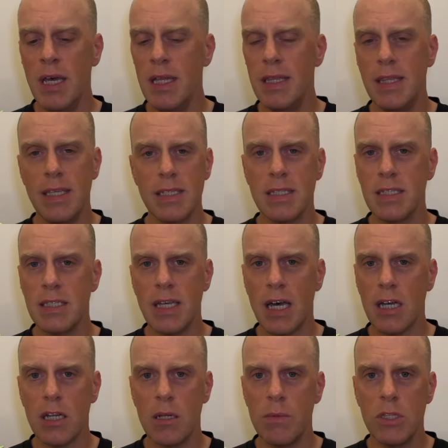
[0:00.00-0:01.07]
this is
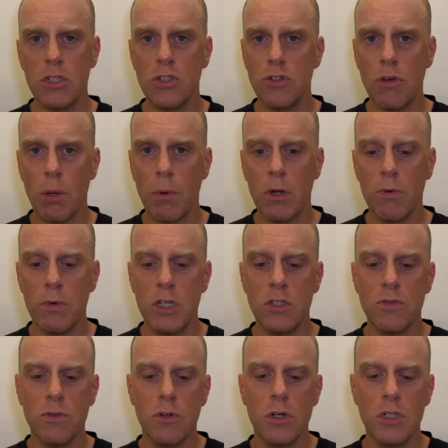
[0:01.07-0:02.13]
not going to be the shoe I'm going to reach
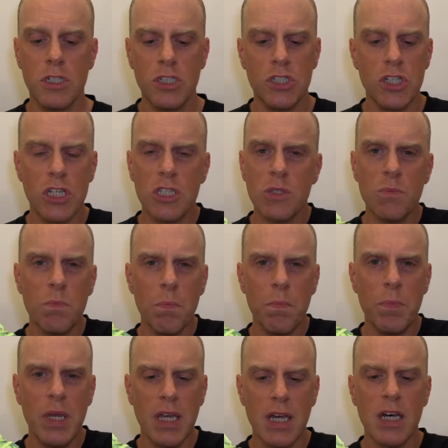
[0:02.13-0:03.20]
for, just
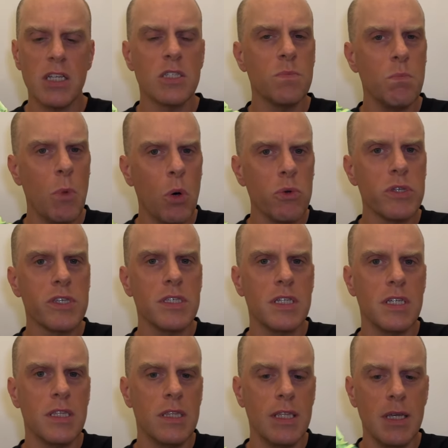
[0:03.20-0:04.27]
because
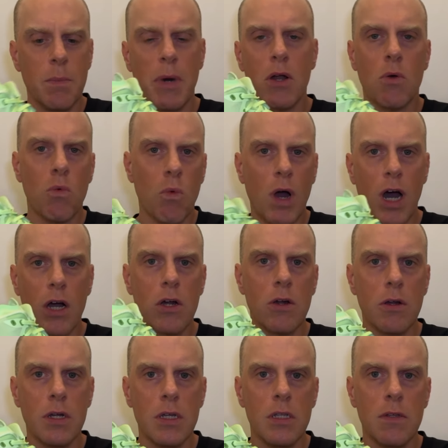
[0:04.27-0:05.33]
mostly the amount of
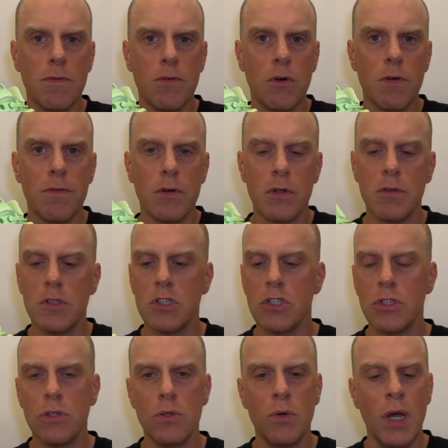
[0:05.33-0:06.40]
rocker in the forefoot of the
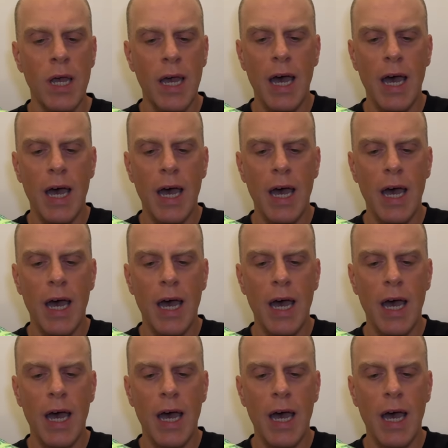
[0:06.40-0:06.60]
shoe,